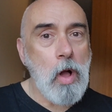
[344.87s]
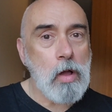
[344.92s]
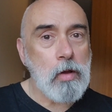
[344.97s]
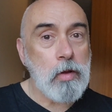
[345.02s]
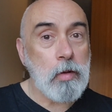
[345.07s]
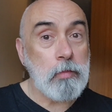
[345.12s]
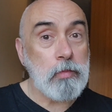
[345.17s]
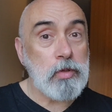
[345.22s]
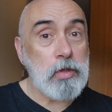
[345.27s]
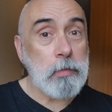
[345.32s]

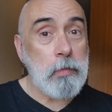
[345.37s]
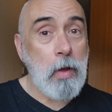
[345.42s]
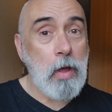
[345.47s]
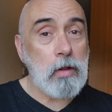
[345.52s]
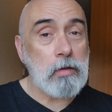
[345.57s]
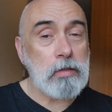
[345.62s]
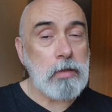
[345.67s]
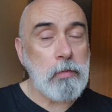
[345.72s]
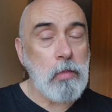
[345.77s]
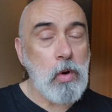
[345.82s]
welcome to
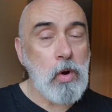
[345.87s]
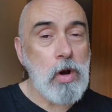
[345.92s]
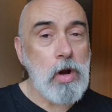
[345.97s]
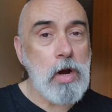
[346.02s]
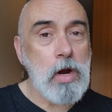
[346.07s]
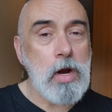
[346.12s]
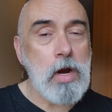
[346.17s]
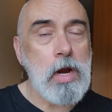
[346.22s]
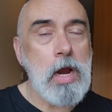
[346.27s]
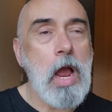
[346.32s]

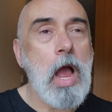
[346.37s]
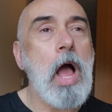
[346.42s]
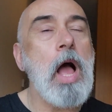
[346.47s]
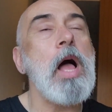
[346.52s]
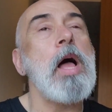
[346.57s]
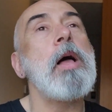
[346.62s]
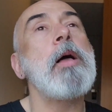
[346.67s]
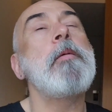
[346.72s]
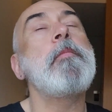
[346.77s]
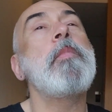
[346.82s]
Baltimore.
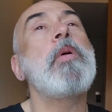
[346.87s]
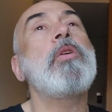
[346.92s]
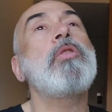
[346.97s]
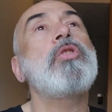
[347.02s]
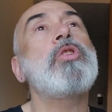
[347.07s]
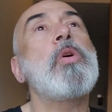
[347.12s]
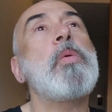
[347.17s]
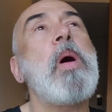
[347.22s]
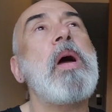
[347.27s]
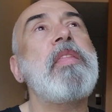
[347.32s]

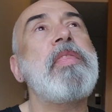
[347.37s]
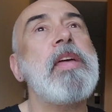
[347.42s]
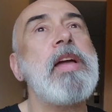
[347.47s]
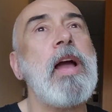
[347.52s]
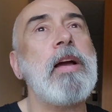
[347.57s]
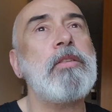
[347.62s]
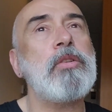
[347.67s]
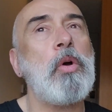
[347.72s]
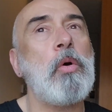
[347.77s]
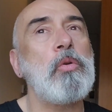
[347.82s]
So I
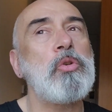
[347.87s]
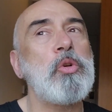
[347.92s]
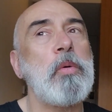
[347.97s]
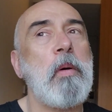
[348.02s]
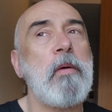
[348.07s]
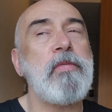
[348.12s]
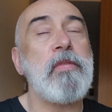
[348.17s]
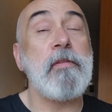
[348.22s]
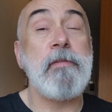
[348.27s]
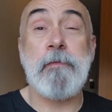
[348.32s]
think I told
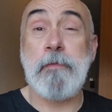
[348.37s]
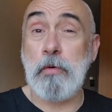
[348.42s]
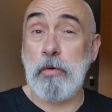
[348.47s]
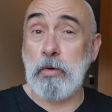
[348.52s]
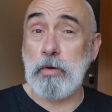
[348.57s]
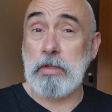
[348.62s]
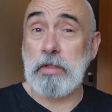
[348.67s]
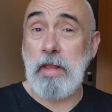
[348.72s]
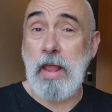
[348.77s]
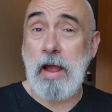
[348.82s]
you about the
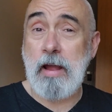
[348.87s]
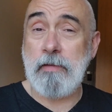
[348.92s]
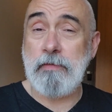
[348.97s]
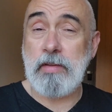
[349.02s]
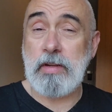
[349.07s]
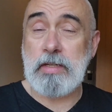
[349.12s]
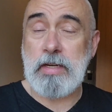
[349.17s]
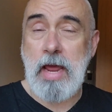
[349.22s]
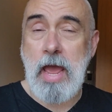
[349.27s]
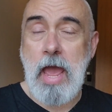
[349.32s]
first leg
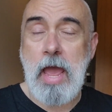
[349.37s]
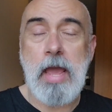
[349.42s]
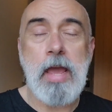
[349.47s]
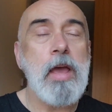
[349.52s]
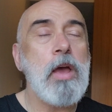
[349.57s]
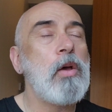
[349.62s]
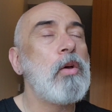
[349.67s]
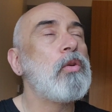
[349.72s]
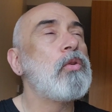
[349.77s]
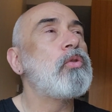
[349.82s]
of the
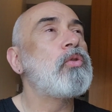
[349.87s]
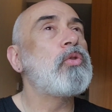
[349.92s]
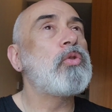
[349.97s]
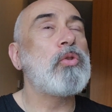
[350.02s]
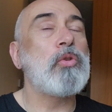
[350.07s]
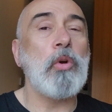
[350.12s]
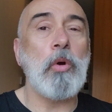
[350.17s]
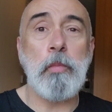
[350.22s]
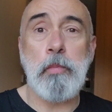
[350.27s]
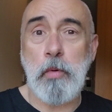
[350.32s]
day.
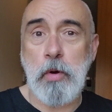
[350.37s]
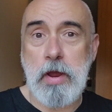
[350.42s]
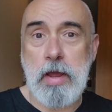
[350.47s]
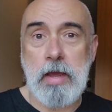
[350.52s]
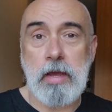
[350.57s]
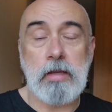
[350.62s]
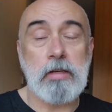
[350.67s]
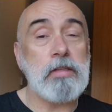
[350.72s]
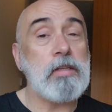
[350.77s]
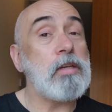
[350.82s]
Super
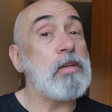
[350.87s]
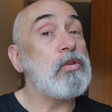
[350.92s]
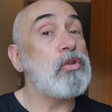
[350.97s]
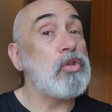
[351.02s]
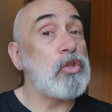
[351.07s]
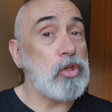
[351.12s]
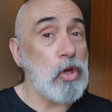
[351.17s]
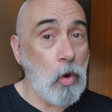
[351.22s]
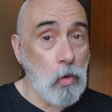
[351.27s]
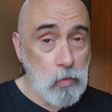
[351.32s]
easy,
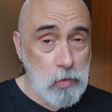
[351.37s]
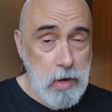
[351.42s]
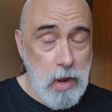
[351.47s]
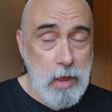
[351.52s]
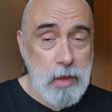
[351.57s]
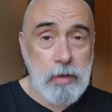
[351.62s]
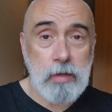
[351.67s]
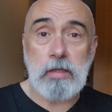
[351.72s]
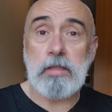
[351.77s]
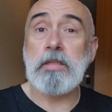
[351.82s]
so
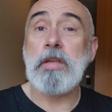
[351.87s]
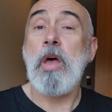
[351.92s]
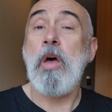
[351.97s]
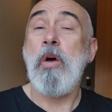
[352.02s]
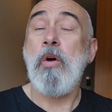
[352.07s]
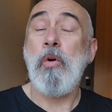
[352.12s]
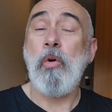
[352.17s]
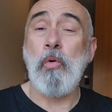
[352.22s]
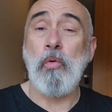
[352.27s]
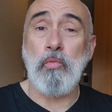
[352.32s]
nice,
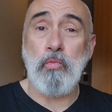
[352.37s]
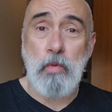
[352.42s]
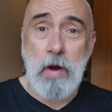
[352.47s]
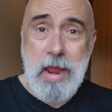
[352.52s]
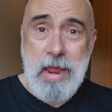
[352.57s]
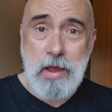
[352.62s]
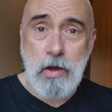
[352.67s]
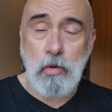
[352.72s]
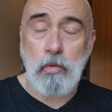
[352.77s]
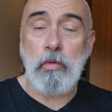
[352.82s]

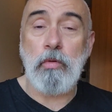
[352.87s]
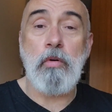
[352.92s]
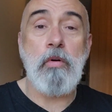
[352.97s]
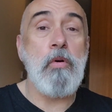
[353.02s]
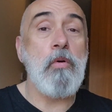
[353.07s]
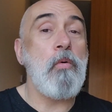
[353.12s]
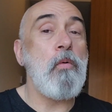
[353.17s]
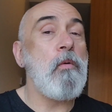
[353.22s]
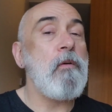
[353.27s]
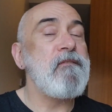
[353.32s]
great
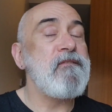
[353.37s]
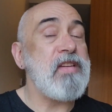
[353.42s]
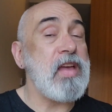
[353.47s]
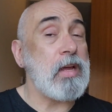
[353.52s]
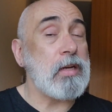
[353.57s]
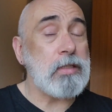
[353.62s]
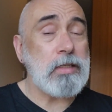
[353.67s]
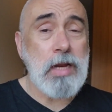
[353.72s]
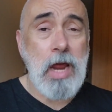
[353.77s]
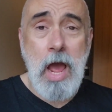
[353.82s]
crew,
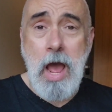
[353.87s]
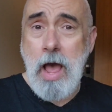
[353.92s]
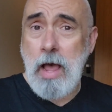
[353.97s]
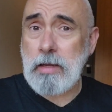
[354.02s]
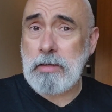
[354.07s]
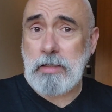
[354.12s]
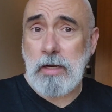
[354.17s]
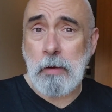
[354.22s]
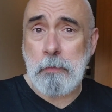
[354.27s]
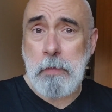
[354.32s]

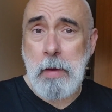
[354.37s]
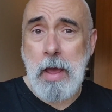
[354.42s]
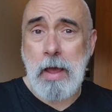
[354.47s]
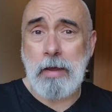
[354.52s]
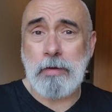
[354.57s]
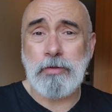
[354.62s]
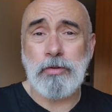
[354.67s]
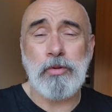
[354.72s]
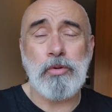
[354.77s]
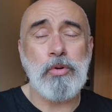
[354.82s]
fantastic
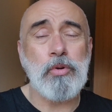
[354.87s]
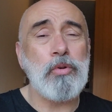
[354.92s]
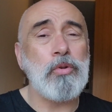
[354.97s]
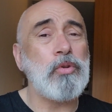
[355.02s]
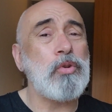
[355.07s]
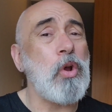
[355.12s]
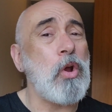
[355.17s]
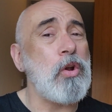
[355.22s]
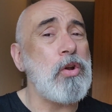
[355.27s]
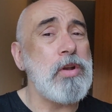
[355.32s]

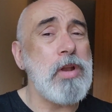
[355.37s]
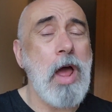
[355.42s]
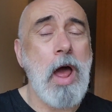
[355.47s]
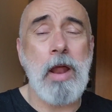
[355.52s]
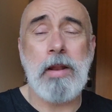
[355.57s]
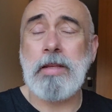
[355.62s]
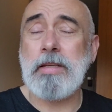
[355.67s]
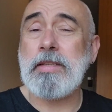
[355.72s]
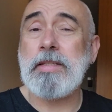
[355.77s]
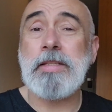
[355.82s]
passengers,
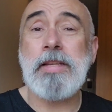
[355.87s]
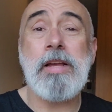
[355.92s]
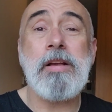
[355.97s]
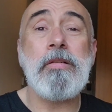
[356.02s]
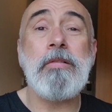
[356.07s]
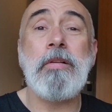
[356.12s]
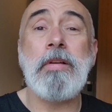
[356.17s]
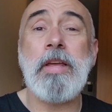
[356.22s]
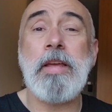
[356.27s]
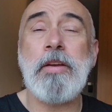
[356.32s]
not a
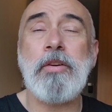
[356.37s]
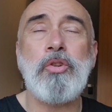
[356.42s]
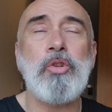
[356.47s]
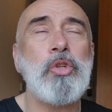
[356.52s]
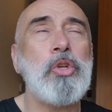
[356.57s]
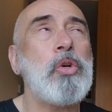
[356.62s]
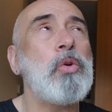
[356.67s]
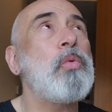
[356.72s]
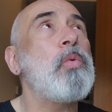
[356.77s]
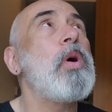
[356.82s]
single
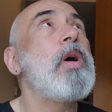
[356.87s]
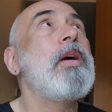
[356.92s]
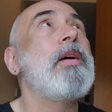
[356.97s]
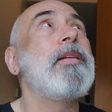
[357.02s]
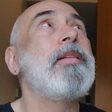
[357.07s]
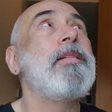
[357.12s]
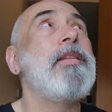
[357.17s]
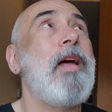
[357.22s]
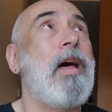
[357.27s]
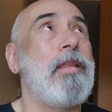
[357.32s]
issue,
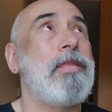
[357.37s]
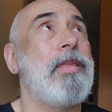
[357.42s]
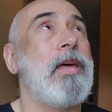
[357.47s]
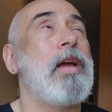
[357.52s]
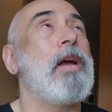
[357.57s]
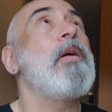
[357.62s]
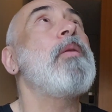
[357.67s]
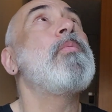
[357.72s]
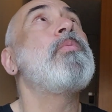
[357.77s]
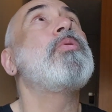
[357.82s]

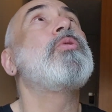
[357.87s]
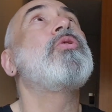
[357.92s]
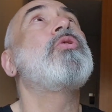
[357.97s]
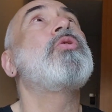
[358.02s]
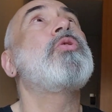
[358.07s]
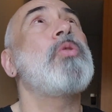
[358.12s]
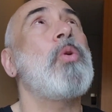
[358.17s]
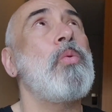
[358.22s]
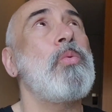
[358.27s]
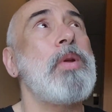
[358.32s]
nothing. It was
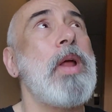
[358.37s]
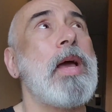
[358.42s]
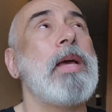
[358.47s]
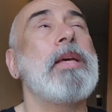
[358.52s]
so